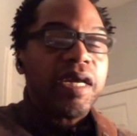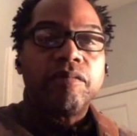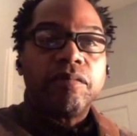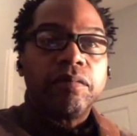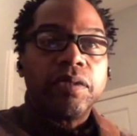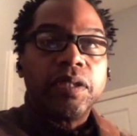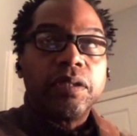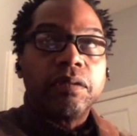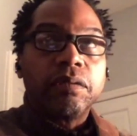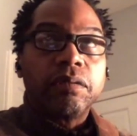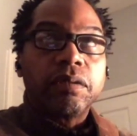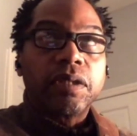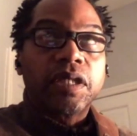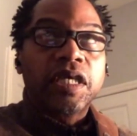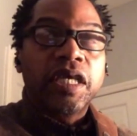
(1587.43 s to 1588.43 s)
we
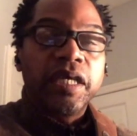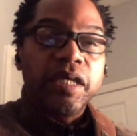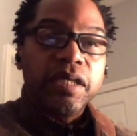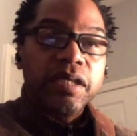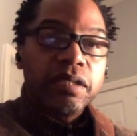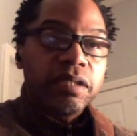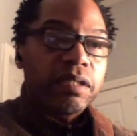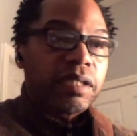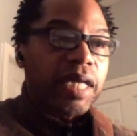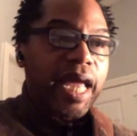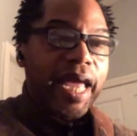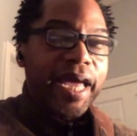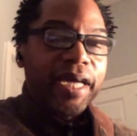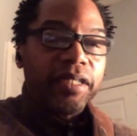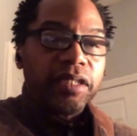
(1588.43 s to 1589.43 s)
Kiss
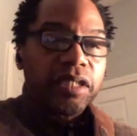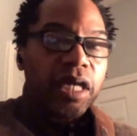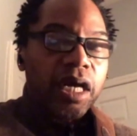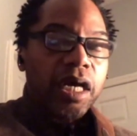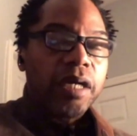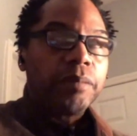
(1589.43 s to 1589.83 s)
and